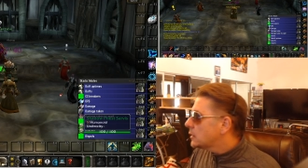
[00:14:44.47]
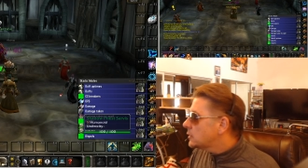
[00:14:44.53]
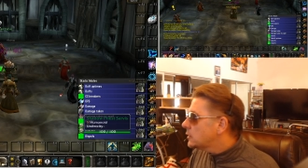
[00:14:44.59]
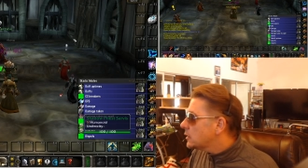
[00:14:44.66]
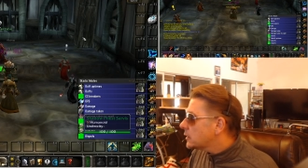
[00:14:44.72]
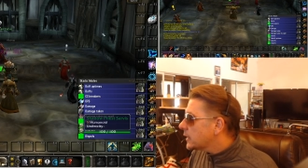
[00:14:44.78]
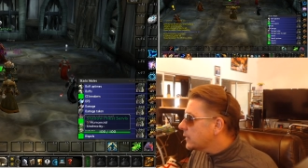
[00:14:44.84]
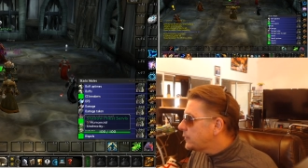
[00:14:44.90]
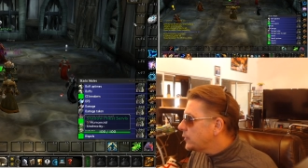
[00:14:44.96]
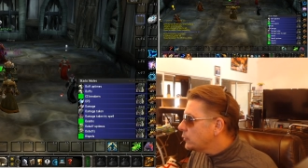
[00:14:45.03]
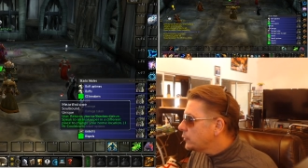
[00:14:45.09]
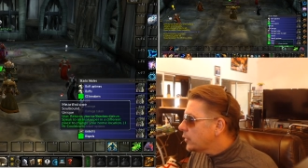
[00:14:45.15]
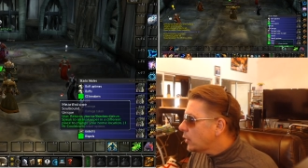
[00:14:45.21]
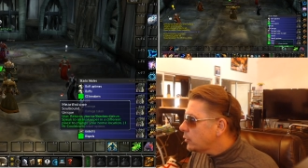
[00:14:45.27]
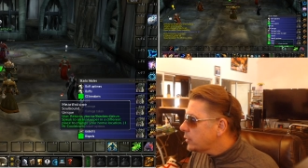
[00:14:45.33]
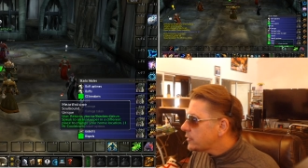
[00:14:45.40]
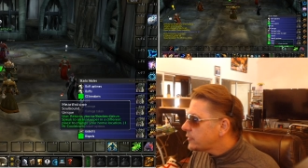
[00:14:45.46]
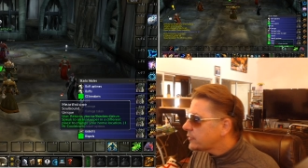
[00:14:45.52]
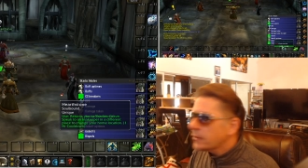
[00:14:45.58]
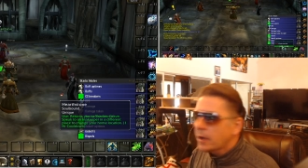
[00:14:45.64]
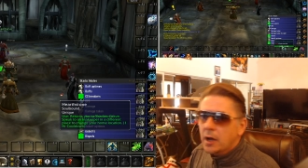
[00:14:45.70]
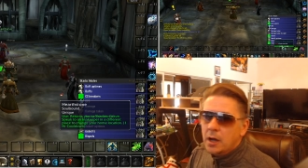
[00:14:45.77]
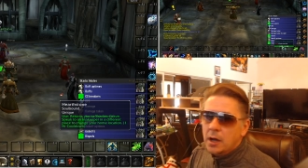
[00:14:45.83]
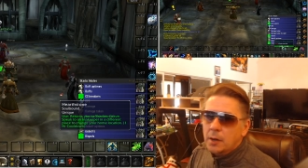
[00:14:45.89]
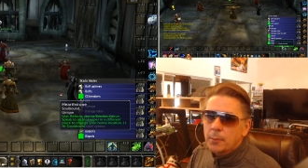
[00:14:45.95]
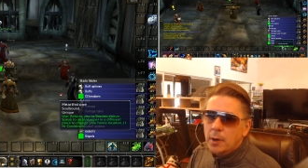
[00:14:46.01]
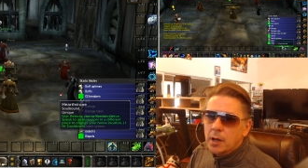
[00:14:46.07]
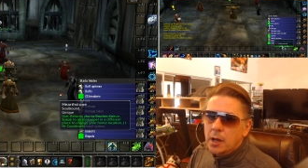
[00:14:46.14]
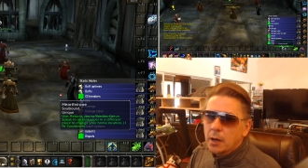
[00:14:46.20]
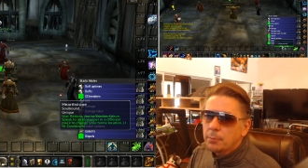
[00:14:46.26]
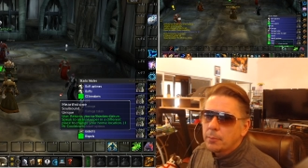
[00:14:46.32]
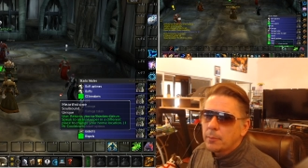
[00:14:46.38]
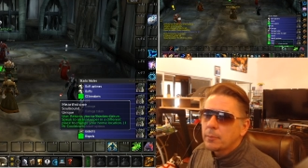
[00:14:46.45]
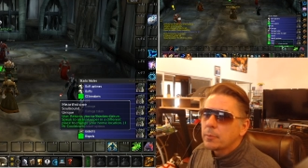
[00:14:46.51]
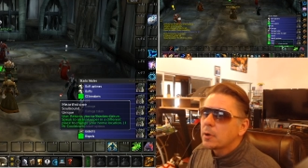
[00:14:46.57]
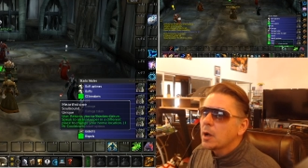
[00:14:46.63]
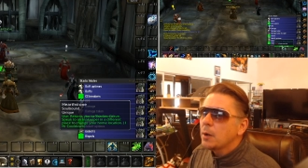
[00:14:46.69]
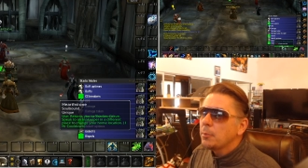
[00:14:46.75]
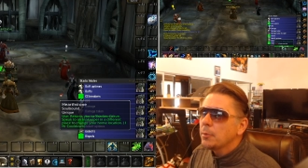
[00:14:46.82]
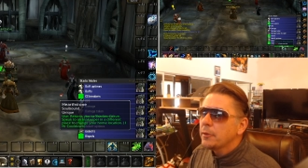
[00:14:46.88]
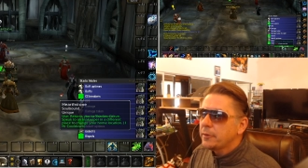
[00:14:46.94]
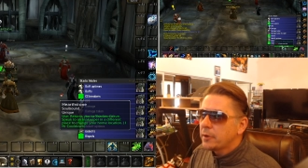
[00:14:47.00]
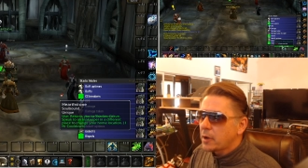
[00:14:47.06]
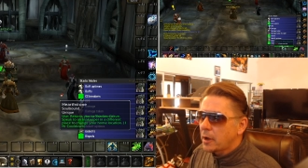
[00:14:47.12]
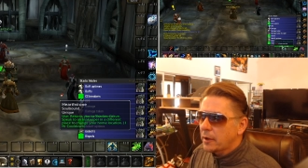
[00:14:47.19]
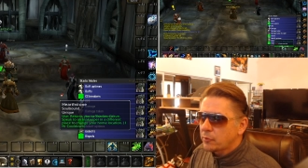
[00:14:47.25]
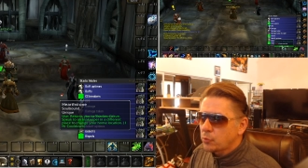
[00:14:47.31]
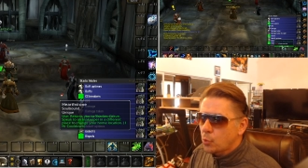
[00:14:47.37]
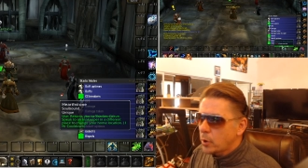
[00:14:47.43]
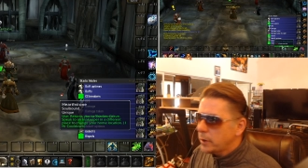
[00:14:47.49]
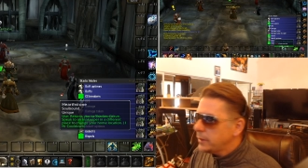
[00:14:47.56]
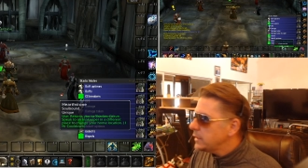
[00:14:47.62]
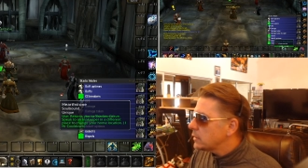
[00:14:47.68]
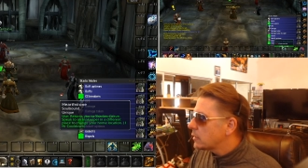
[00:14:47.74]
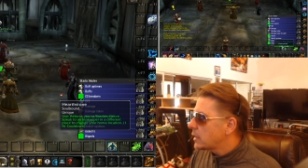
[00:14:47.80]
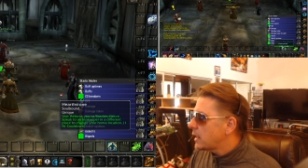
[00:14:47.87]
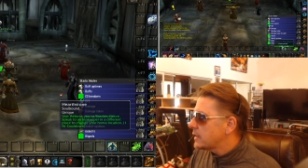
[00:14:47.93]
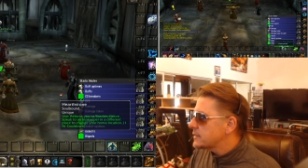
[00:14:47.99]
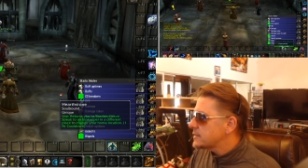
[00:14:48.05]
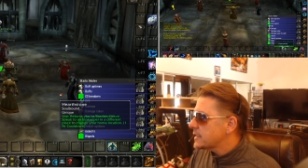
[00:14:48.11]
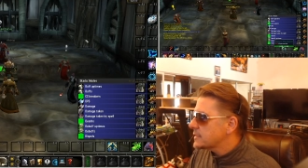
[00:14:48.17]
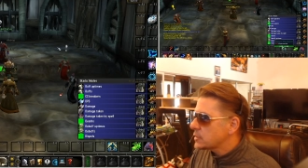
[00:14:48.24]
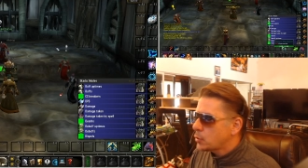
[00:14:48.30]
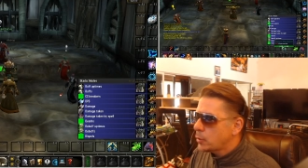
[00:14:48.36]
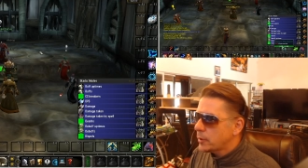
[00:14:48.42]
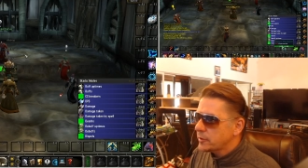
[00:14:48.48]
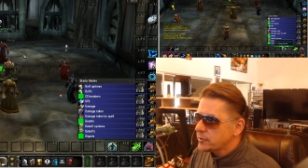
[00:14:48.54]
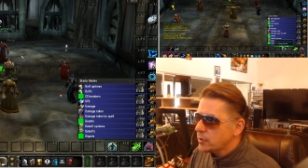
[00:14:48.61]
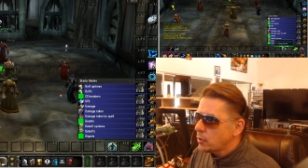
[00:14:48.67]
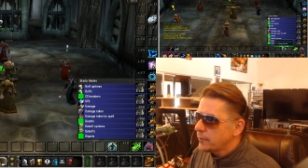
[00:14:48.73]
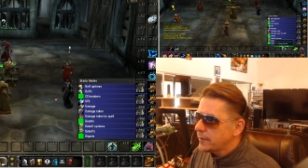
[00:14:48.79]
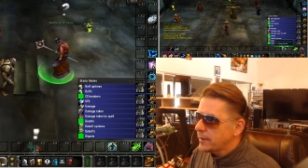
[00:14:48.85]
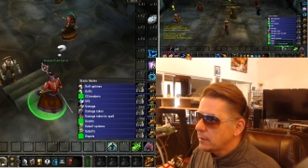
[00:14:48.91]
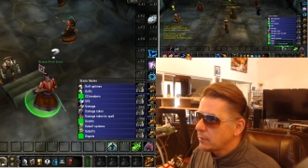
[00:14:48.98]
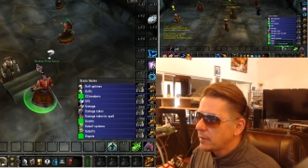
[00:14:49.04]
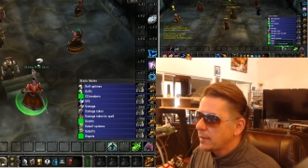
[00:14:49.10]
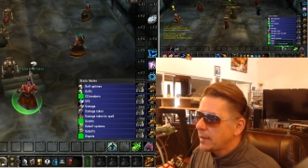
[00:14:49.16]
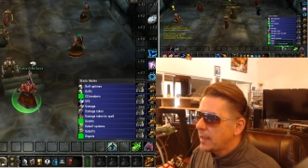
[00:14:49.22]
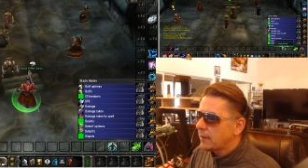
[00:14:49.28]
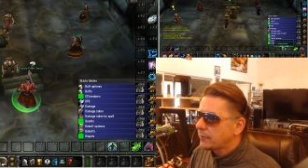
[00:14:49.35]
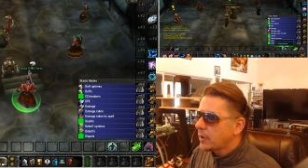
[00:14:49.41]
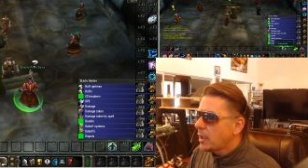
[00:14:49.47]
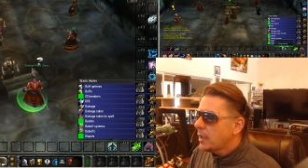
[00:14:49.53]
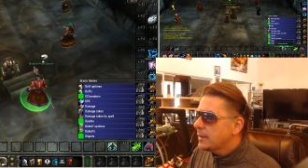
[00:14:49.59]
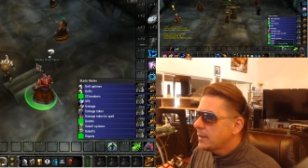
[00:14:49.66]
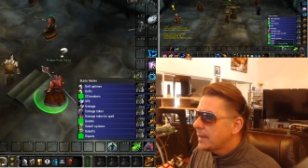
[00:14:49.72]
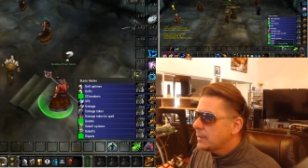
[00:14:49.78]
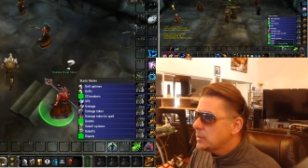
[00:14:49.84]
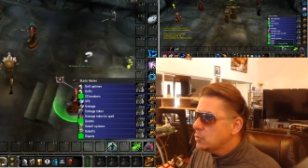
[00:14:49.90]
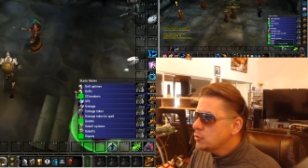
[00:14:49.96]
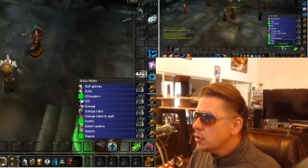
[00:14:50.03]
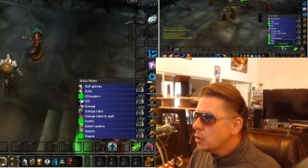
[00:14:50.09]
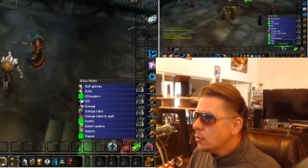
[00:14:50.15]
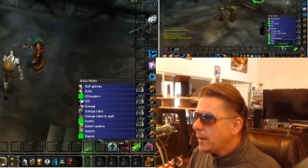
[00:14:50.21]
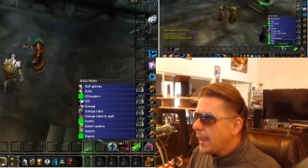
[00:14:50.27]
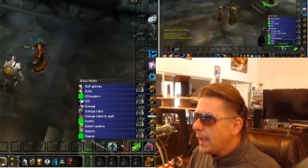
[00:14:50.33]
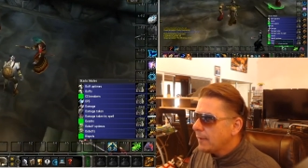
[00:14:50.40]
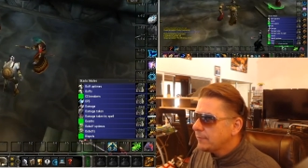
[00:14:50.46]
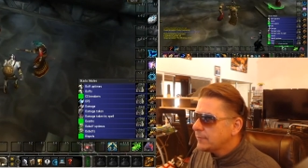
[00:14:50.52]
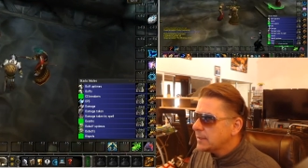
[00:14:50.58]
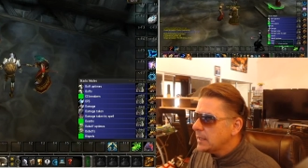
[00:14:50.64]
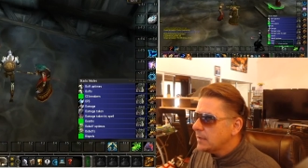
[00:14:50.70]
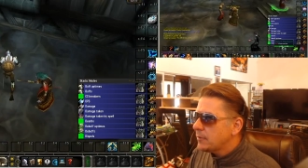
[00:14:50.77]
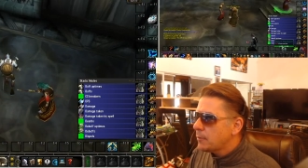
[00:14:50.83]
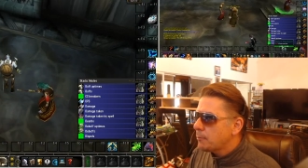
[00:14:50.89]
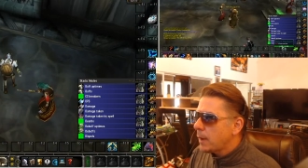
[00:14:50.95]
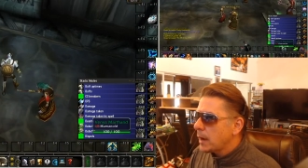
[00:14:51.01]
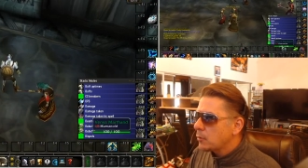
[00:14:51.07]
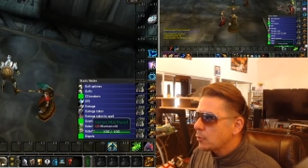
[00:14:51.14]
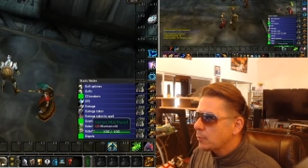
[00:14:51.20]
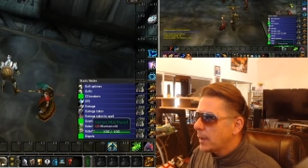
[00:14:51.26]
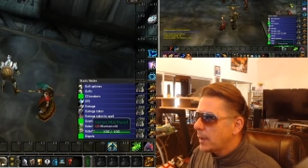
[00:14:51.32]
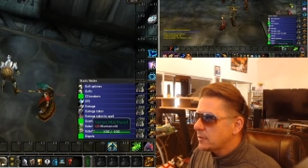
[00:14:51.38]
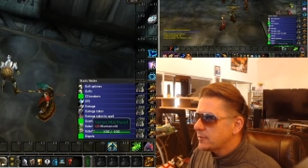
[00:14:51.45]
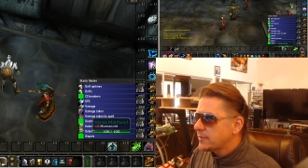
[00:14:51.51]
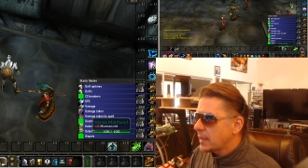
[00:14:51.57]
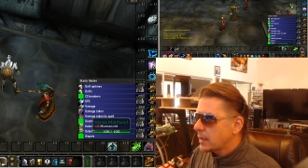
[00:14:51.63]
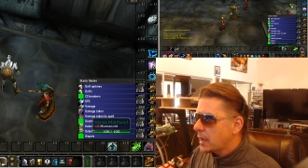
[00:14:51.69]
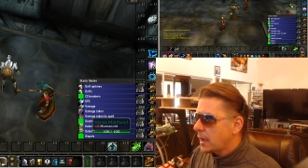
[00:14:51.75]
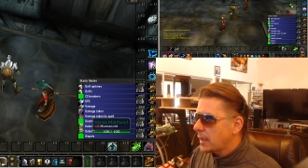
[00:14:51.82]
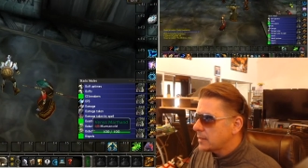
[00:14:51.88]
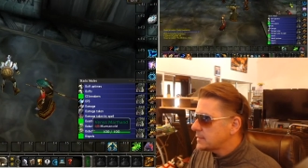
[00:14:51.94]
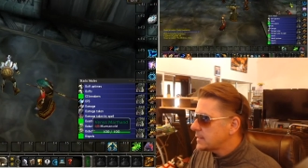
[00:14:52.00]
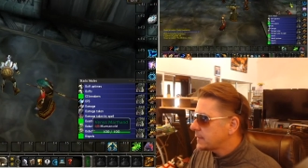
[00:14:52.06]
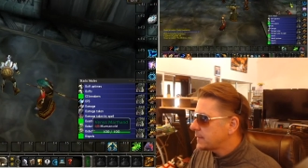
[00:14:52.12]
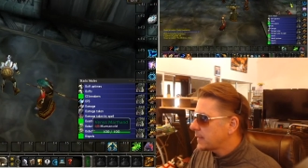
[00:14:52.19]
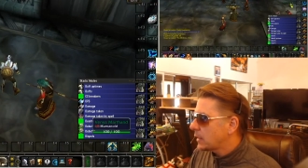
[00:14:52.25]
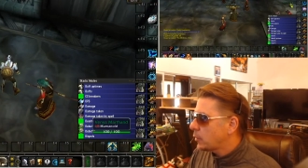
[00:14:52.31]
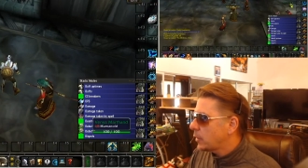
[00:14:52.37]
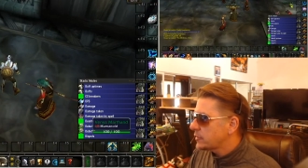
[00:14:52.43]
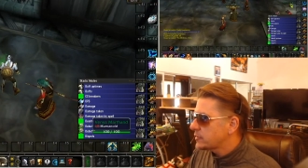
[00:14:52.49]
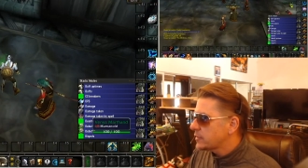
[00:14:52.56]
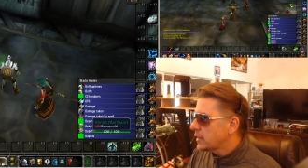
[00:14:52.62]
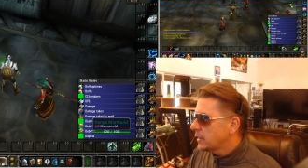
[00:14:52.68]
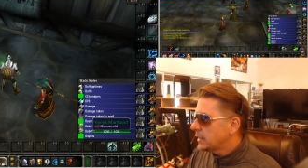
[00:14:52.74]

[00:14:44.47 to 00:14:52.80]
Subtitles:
Look, if you'll notice, a couple of you guys, one of your guys has a quest over here to the left. Now, you don't have to even micromanage that guy to take that quest.